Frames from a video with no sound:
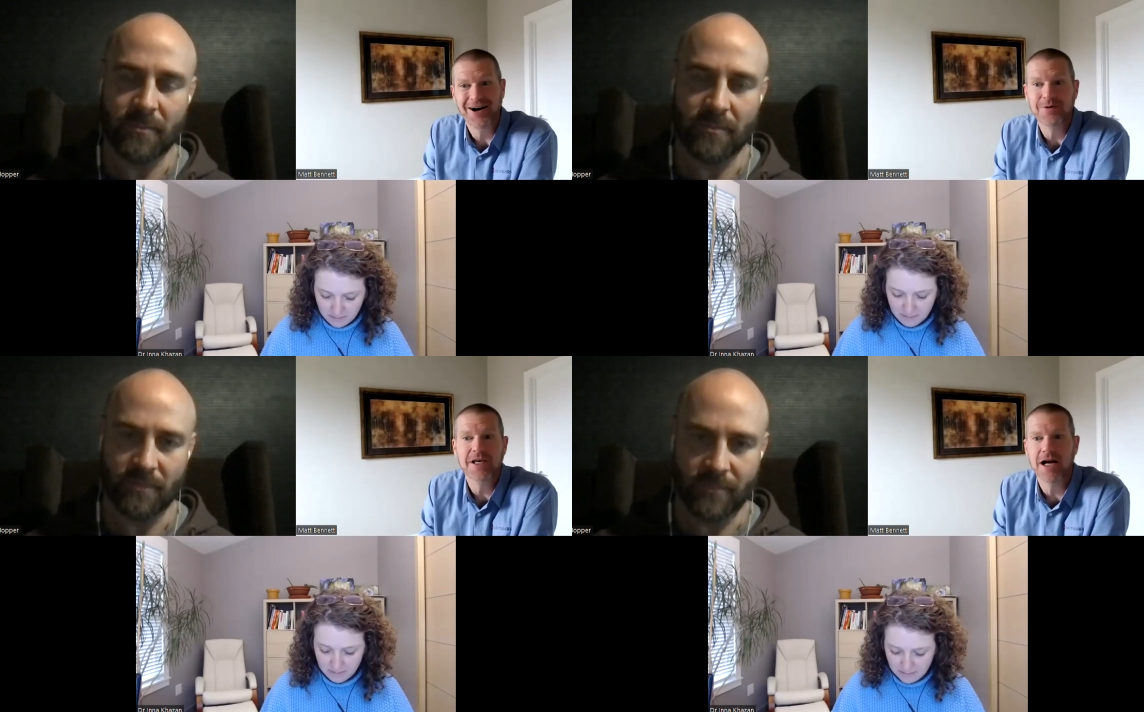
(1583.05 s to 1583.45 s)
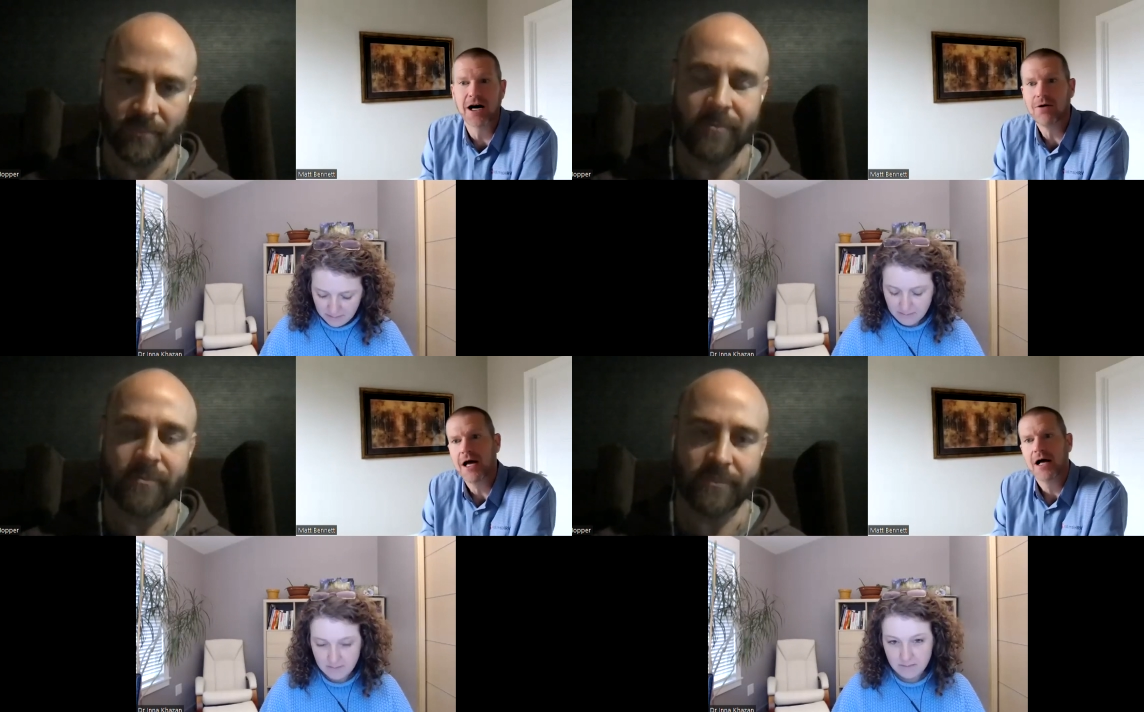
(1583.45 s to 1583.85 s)
Speaker 1: So,
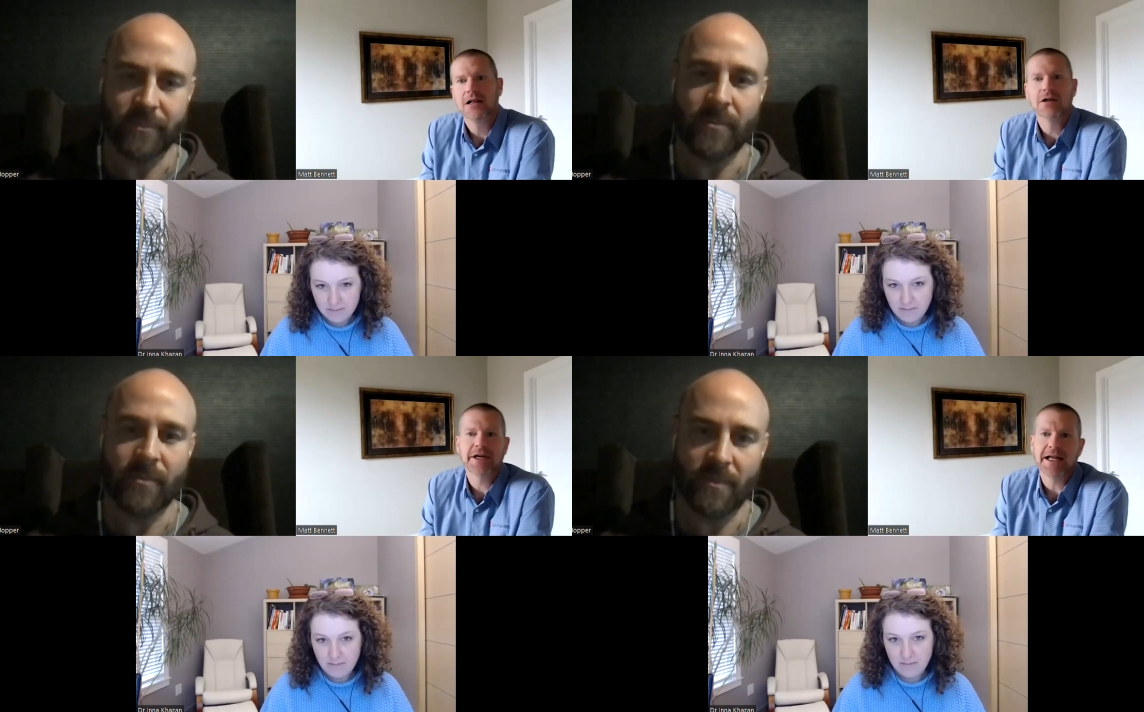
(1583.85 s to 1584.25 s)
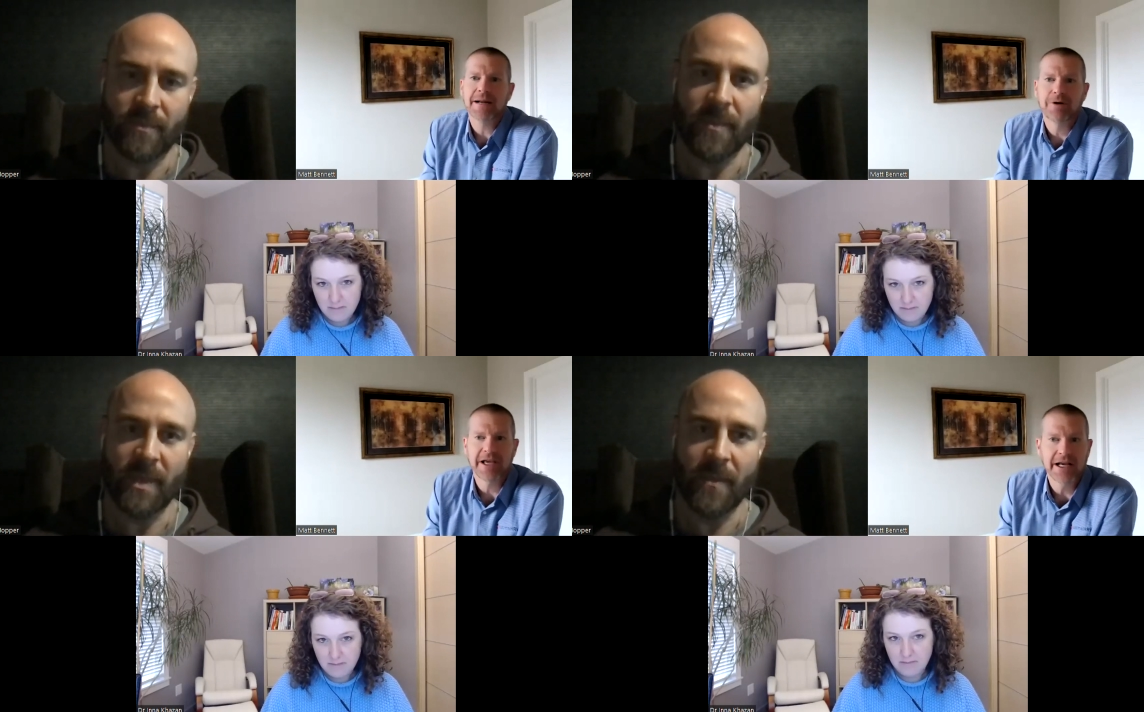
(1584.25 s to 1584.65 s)
you know,
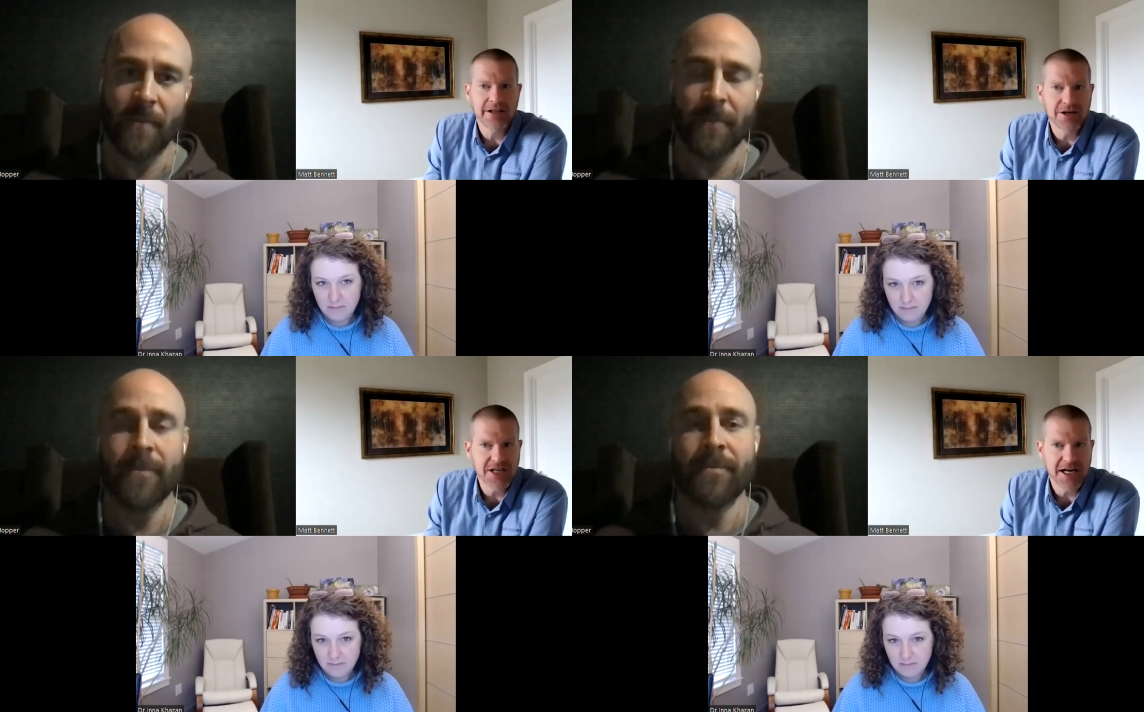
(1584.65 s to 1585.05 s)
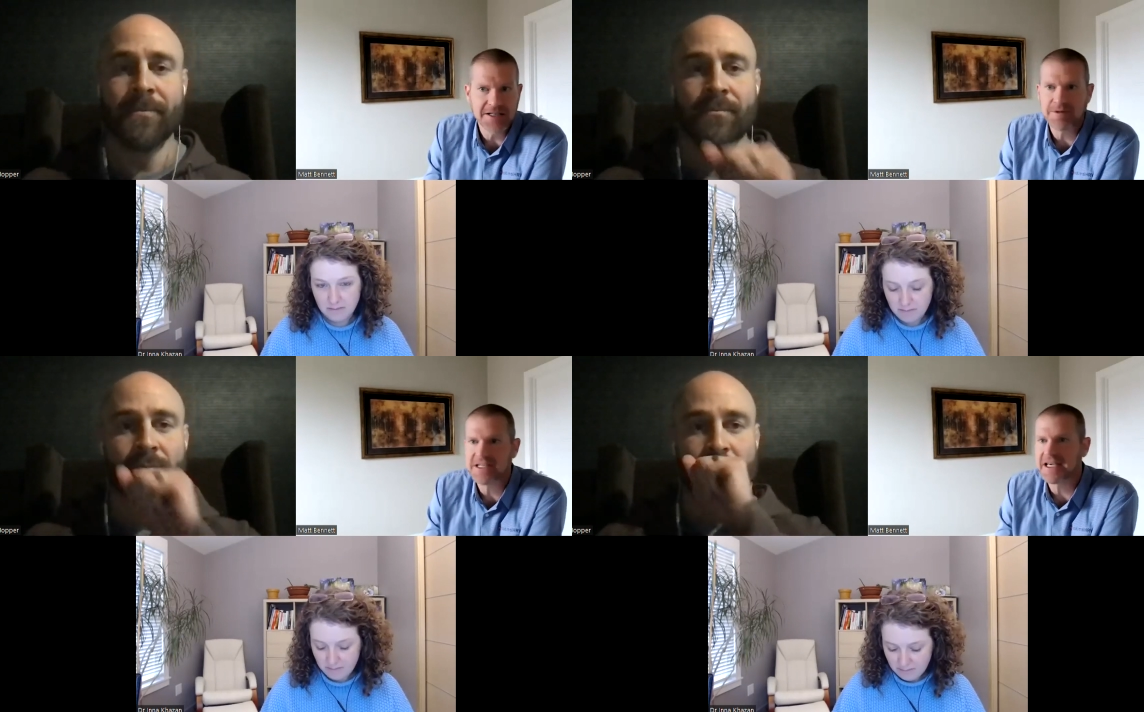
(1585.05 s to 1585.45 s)
looking at bringing in
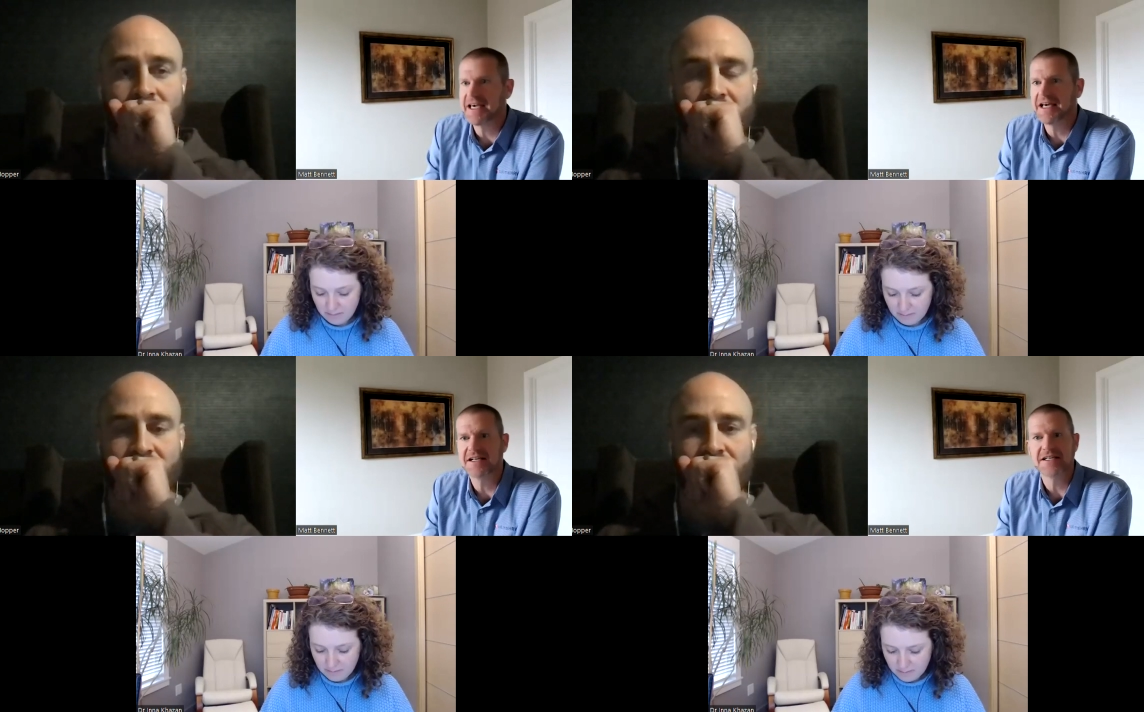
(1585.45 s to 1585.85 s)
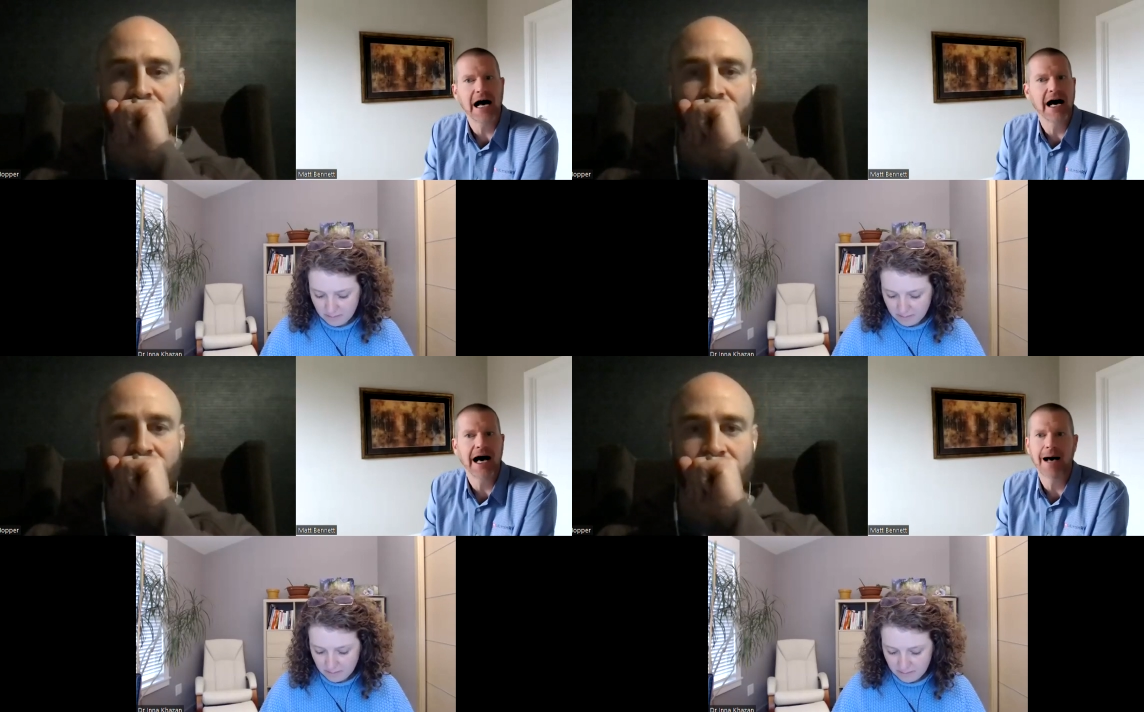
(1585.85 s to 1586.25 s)
those
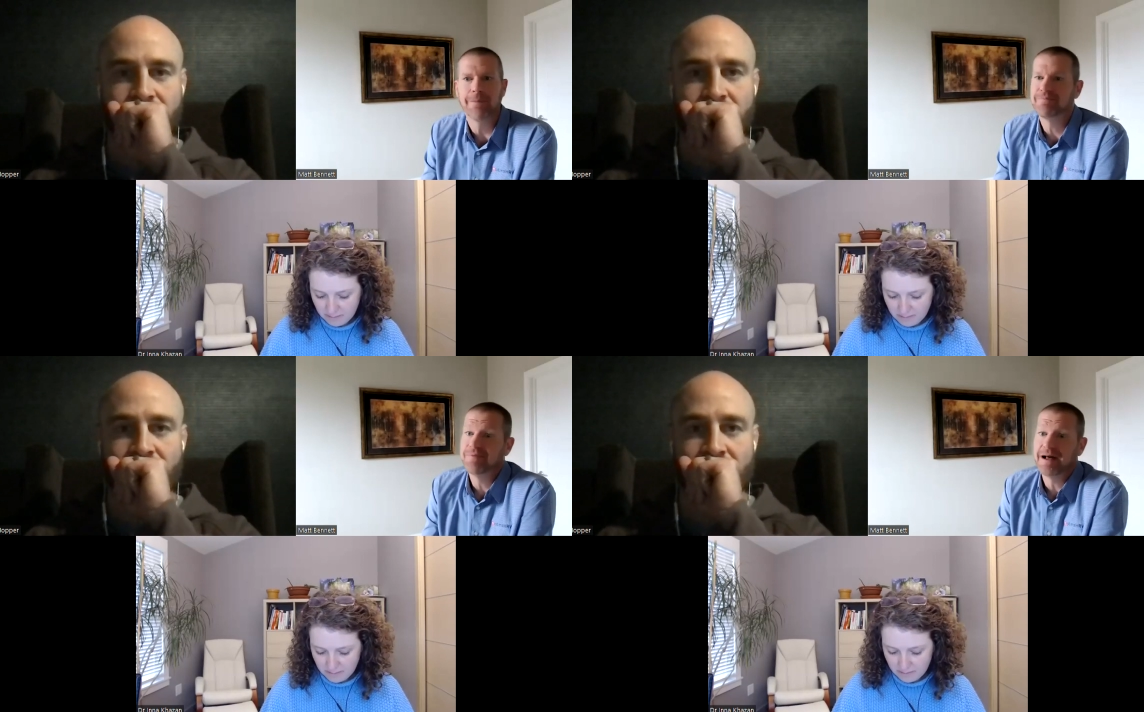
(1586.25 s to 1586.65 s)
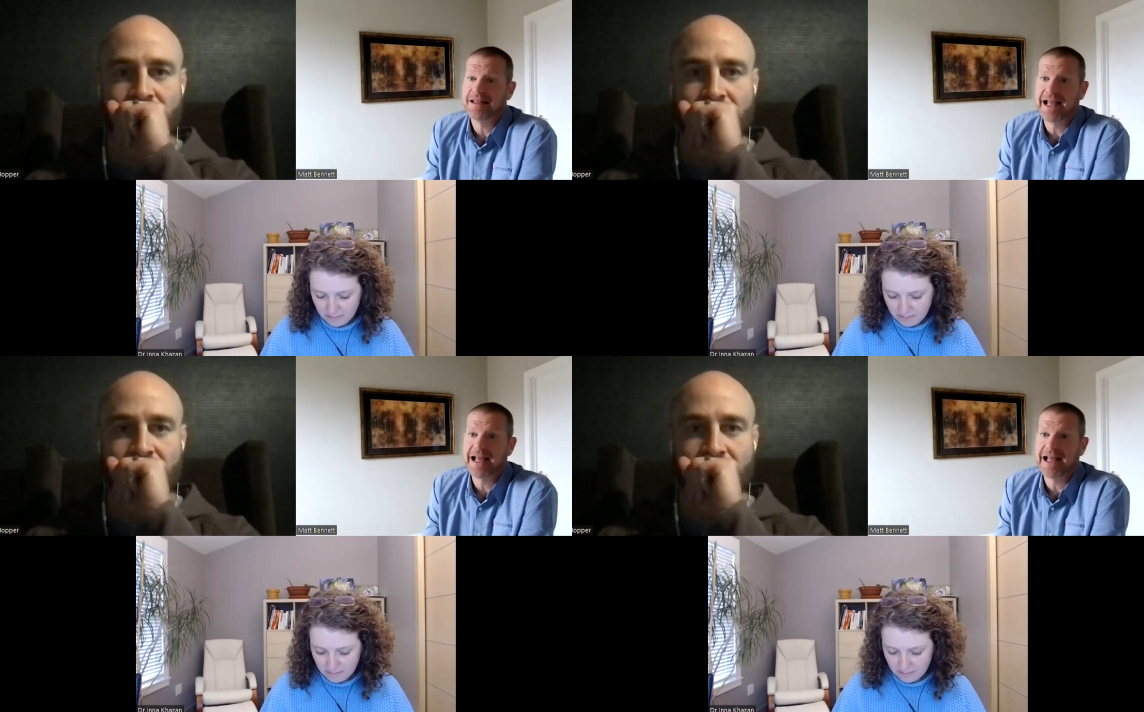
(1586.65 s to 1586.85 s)
expertise, like